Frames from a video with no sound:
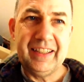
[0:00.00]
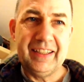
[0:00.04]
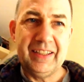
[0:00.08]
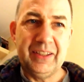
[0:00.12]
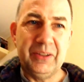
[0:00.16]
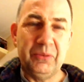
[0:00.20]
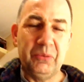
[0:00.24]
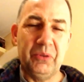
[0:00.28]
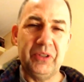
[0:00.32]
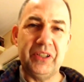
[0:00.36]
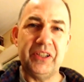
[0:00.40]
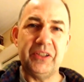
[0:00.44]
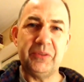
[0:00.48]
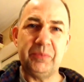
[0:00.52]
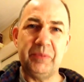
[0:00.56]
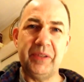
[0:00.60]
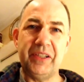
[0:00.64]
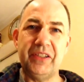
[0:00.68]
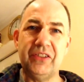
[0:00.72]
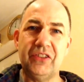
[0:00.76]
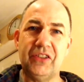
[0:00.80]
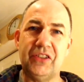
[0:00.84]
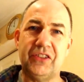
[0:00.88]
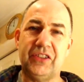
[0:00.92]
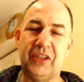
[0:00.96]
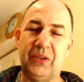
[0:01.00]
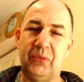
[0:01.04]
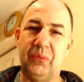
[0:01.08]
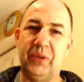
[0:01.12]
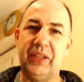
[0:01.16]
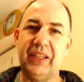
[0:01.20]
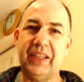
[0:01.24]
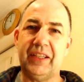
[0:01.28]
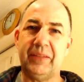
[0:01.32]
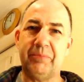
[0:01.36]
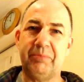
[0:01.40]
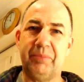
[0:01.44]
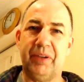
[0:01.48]
what this means is that when the
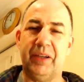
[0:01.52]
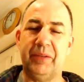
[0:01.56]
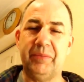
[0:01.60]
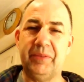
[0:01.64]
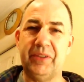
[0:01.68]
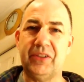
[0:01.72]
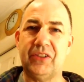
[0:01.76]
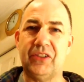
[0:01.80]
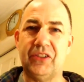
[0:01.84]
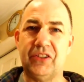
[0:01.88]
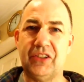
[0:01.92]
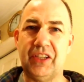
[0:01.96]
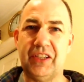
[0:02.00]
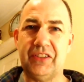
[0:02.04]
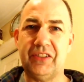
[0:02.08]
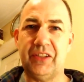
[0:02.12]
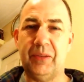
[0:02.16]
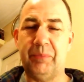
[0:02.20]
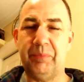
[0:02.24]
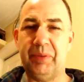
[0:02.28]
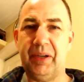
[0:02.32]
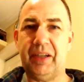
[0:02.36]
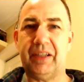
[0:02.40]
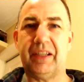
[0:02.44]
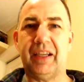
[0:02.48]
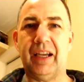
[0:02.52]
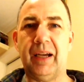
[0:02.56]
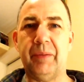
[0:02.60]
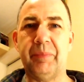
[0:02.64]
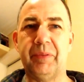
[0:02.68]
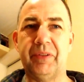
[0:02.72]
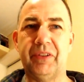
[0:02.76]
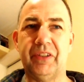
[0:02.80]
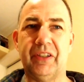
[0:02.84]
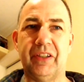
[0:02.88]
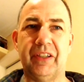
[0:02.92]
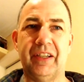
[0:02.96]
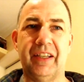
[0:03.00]
Prime Minister says that per
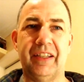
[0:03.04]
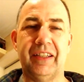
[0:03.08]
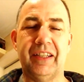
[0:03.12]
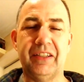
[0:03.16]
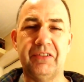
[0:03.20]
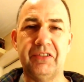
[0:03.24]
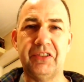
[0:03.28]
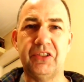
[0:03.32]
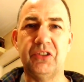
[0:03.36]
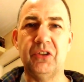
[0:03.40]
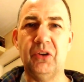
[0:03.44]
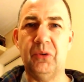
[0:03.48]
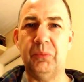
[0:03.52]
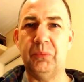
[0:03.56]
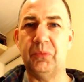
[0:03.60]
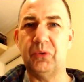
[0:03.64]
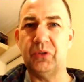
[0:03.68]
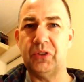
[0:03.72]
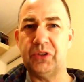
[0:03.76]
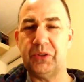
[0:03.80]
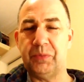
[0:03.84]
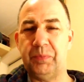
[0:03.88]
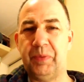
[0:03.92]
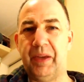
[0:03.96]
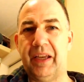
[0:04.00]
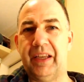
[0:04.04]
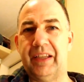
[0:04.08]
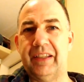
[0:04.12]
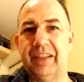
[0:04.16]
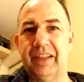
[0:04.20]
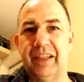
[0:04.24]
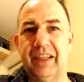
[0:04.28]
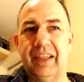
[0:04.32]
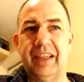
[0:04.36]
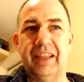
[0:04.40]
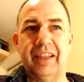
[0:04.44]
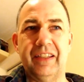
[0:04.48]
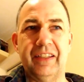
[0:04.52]
capita there is not more spent
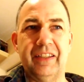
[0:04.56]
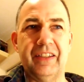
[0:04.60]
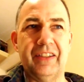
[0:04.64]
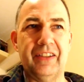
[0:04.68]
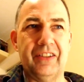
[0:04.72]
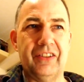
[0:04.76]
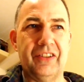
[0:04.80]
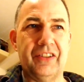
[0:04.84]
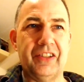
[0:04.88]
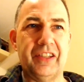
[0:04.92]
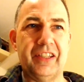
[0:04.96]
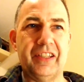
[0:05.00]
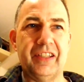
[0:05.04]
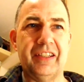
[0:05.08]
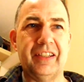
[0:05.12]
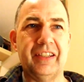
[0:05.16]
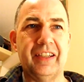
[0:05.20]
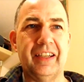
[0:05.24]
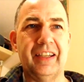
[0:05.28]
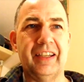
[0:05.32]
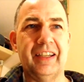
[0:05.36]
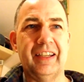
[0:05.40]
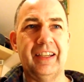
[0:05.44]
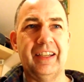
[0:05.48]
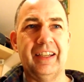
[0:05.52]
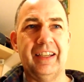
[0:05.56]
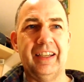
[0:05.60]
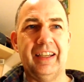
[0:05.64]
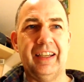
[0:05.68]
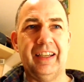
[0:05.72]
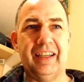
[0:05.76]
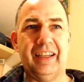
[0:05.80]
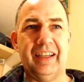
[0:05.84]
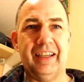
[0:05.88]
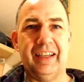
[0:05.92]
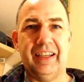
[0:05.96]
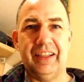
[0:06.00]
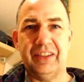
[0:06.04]
in the
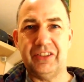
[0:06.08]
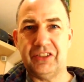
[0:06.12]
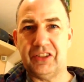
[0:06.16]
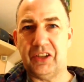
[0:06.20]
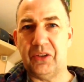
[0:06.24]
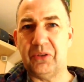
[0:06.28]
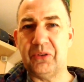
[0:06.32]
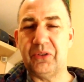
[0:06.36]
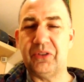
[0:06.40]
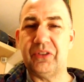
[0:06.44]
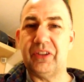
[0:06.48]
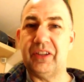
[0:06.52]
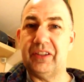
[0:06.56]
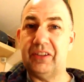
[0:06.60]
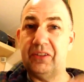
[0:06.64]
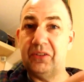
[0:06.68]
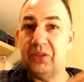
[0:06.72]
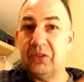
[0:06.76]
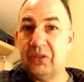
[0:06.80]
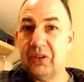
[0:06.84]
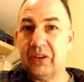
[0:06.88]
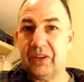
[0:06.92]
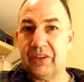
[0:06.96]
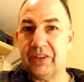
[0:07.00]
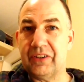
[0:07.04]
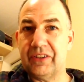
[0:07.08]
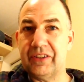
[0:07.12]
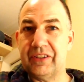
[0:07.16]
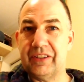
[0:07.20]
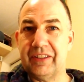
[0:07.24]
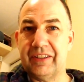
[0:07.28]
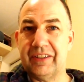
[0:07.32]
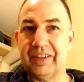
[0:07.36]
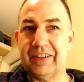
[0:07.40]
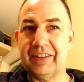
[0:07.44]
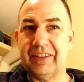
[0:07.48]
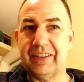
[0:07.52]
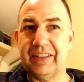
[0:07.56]
south than the north,
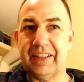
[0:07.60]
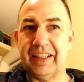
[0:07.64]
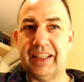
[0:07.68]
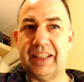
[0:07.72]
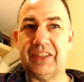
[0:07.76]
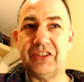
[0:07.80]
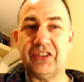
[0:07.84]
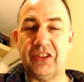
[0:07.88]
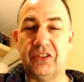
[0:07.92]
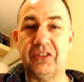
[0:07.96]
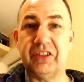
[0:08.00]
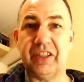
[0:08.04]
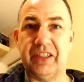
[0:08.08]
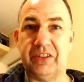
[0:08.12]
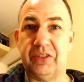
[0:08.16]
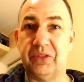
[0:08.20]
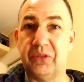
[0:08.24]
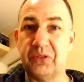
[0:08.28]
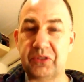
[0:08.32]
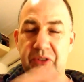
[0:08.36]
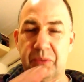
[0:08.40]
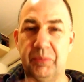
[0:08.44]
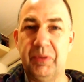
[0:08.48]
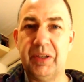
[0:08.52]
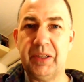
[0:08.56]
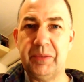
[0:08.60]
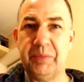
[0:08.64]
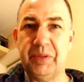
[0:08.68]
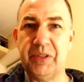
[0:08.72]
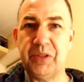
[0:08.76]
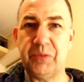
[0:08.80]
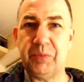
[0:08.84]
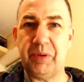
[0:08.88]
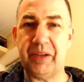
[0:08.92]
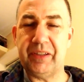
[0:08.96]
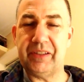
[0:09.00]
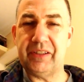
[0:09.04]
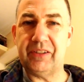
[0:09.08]
it sounds like there's loads of money being
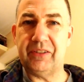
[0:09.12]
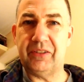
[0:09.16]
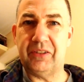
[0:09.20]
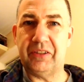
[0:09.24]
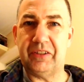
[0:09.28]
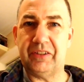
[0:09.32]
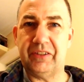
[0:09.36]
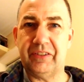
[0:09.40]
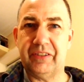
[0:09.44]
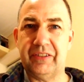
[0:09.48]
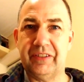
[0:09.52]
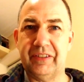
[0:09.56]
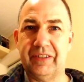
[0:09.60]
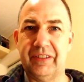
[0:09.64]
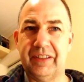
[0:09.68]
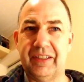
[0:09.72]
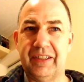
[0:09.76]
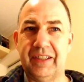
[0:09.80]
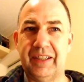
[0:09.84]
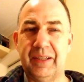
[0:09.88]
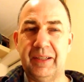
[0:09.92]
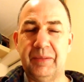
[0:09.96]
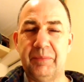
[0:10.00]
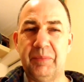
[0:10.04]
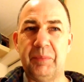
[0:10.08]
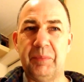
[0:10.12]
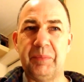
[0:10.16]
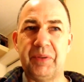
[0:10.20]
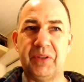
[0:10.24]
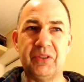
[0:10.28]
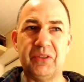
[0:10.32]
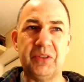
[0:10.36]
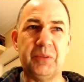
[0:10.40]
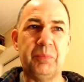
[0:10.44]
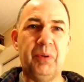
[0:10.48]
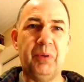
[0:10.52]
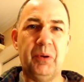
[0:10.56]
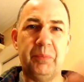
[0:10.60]
spent in the north. But because
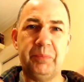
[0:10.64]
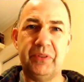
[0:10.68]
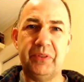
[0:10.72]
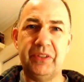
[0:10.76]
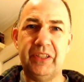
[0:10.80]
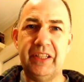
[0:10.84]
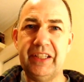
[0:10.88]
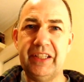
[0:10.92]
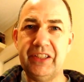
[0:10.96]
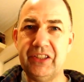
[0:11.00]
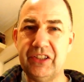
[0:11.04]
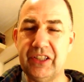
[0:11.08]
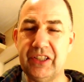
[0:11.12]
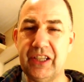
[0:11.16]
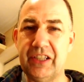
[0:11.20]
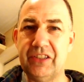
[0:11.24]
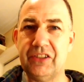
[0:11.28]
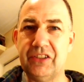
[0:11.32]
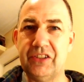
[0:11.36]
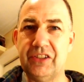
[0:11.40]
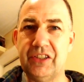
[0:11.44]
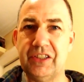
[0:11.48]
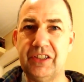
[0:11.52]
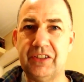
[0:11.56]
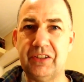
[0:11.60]
the population density is